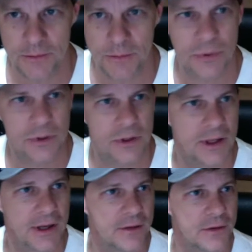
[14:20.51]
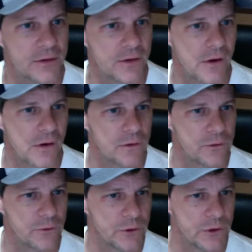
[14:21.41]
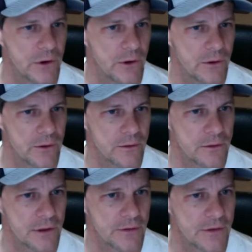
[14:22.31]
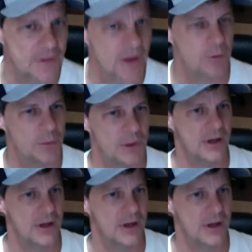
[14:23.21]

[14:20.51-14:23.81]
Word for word: play the song for y'all. I think that would be